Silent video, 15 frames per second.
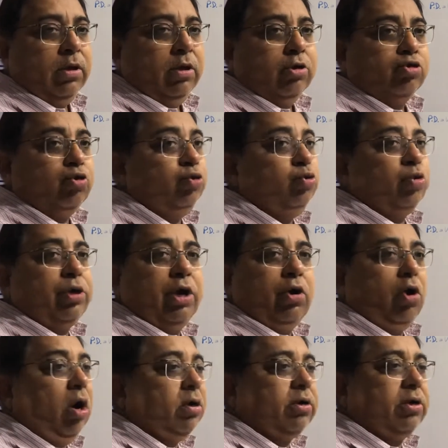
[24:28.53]
So you
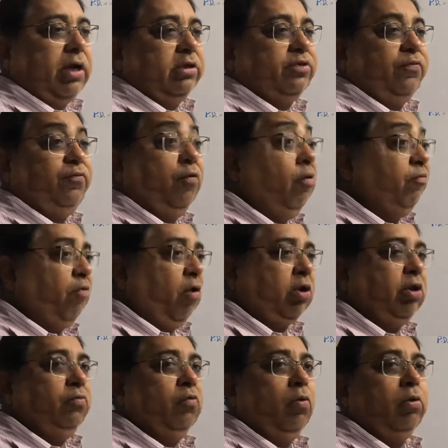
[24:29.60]
cannot touch
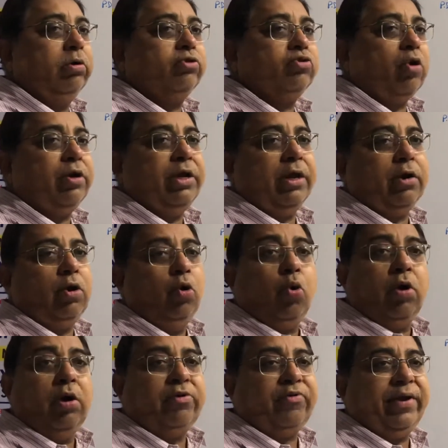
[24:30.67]
440 volts or near a
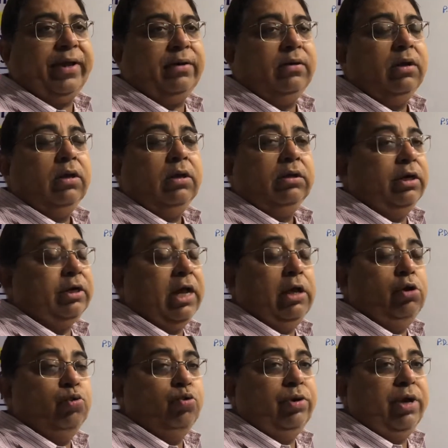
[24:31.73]
local train. They tell
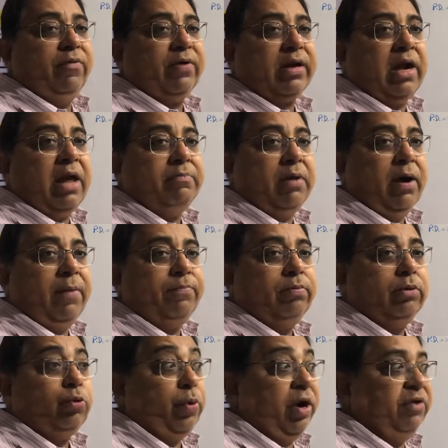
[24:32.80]
you never climb up
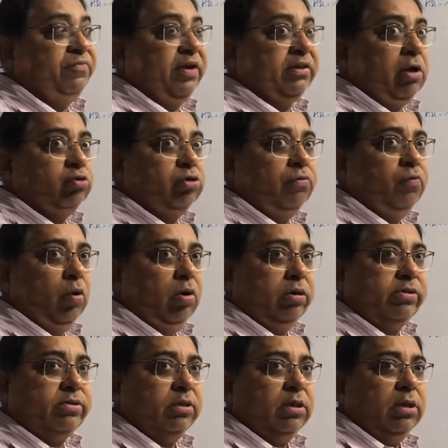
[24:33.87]
25,000
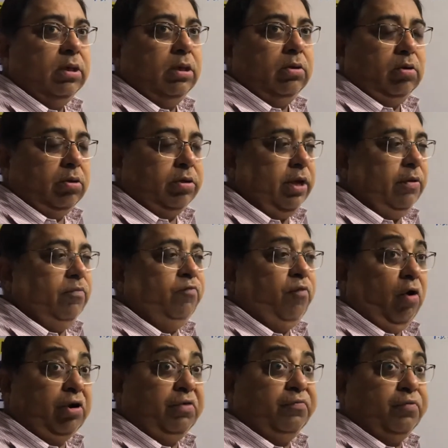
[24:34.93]
volts, okay,
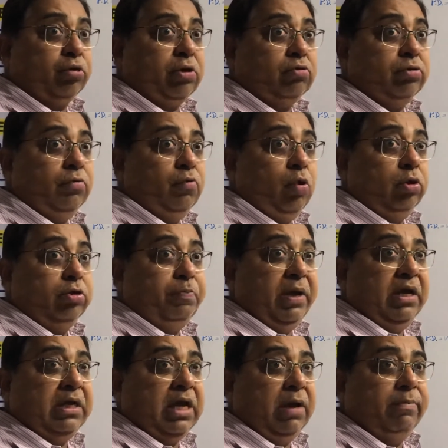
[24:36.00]
44,000 volts,
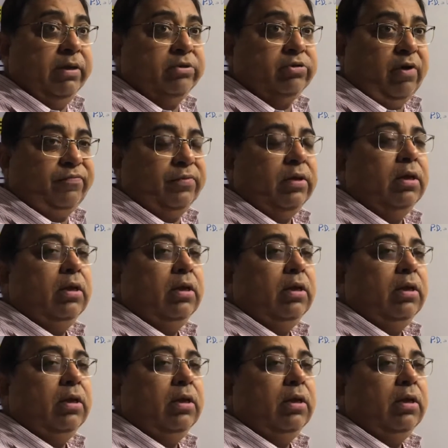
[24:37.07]
big cables of